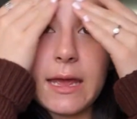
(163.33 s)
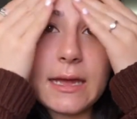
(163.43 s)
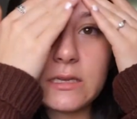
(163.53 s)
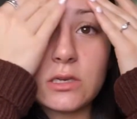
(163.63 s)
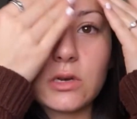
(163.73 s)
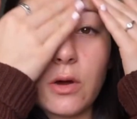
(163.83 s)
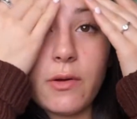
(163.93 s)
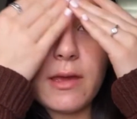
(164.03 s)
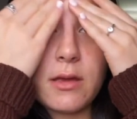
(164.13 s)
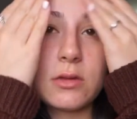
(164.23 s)
it's
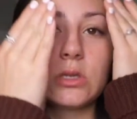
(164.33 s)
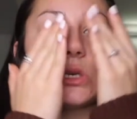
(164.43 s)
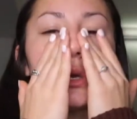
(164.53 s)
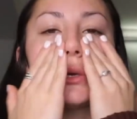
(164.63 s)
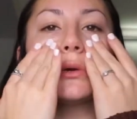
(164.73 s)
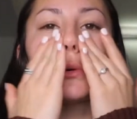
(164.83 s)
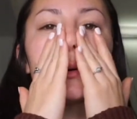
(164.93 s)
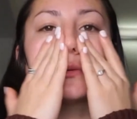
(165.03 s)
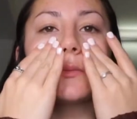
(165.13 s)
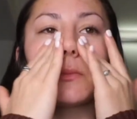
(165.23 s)
going
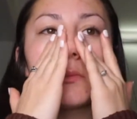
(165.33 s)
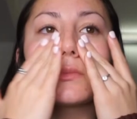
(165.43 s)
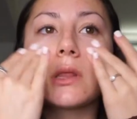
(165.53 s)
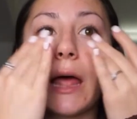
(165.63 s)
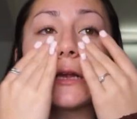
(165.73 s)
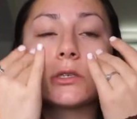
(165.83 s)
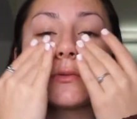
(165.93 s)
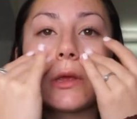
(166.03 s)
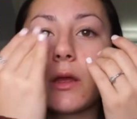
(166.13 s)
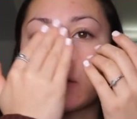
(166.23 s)
to last you
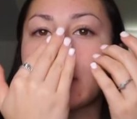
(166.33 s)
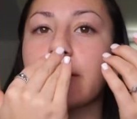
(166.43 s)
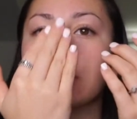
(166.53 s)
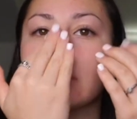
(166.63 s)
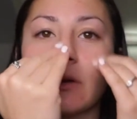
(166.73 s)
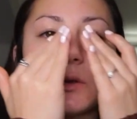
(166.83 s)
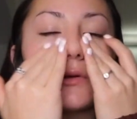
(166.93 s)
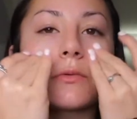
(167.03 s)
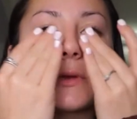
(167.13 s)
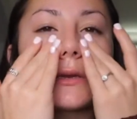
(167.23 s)
a really long time, so you
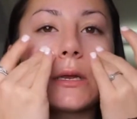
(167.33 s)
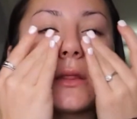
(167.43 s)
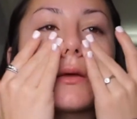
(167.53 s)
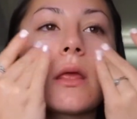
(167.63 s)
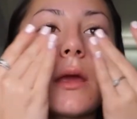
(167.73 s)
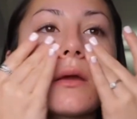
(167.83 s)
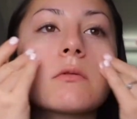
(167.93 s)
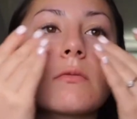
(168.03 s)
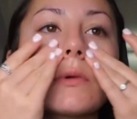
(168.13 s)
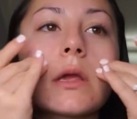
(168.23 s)
don't really need the like
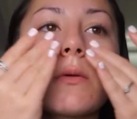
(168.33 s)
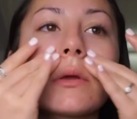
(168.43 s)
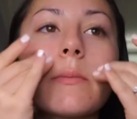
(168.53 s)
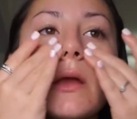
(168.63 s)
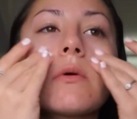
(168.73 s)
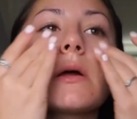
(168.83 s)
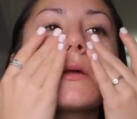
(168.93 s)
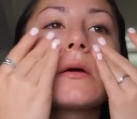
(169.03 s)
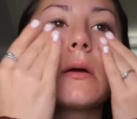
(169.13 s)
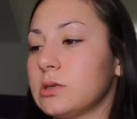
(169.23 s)
really big one.